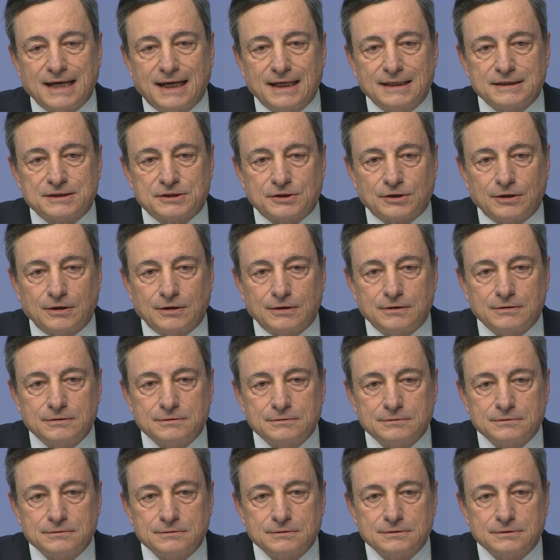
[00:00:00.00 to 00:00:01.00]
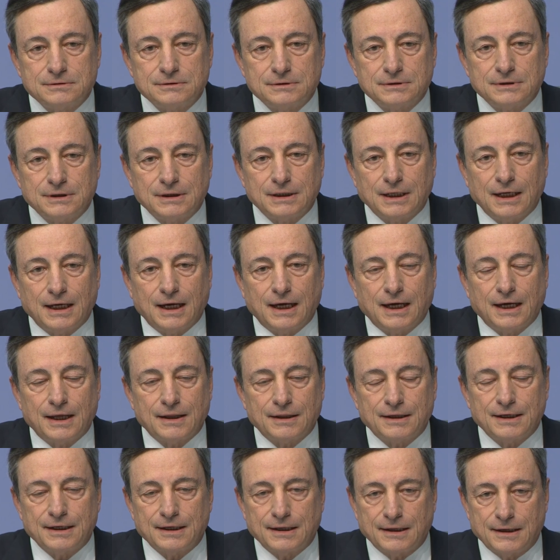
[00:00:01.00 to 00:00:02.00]
TLTRO,
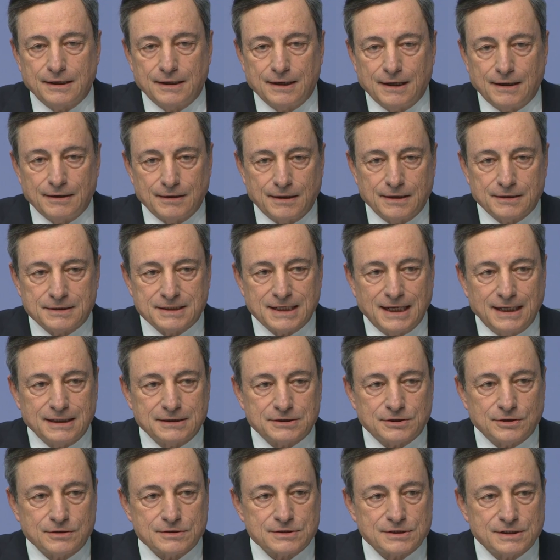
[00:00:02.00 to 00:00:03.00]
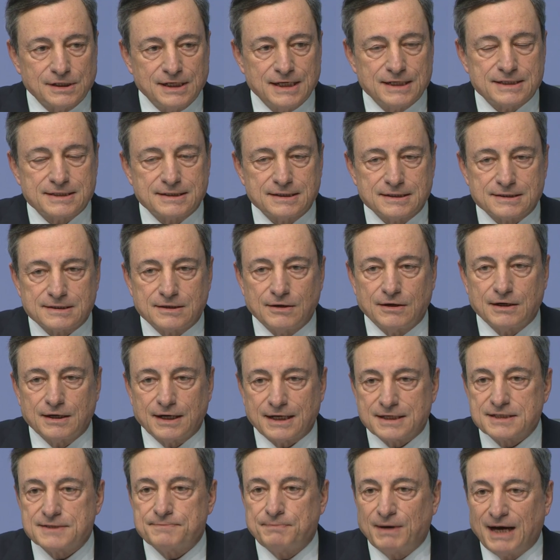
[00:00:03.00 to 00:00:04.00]
the TLTRO's list is going to
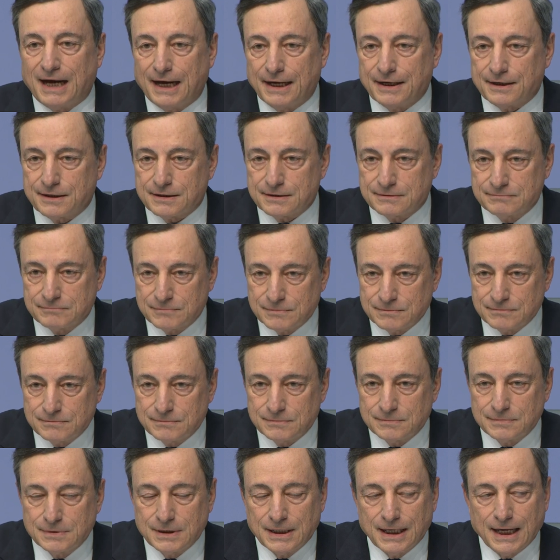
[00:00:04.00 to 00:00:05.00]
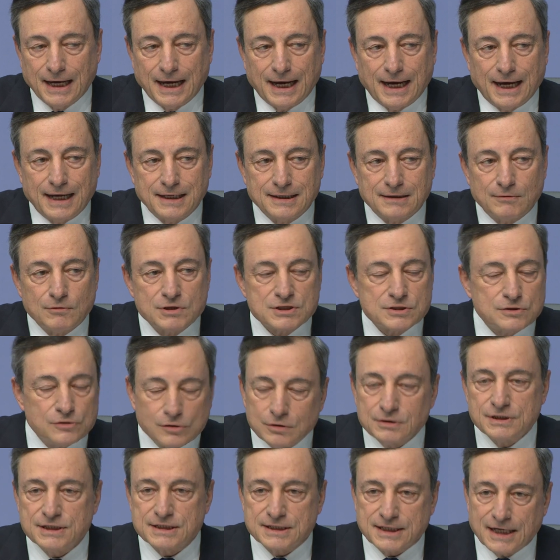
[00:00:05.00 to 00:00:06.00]
expire, and there was
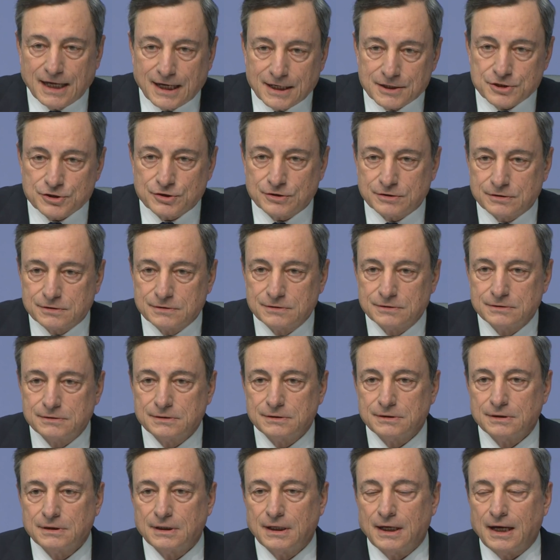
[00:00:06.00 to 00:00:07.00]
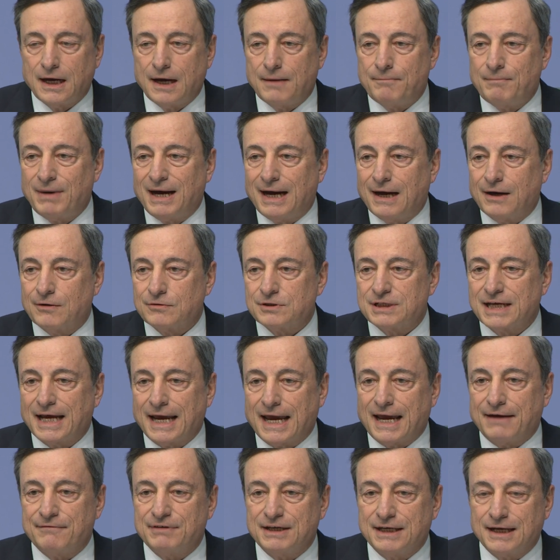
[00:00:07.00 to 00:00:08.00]
no discussion about
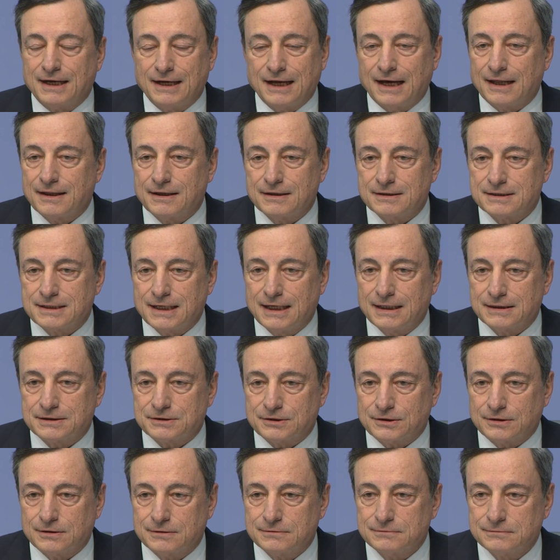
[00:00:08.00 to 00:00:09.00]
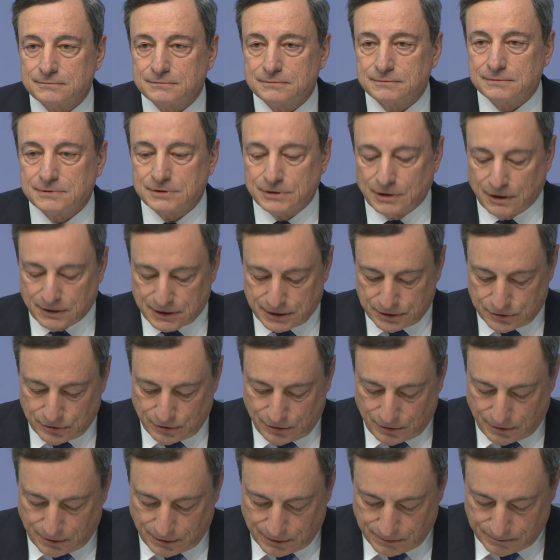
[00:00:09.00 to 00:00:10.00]
having another TLTRO, not at
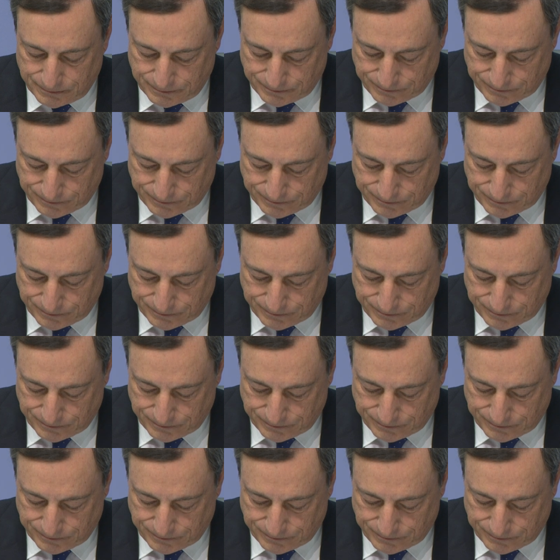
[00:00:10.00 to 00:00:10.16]
all.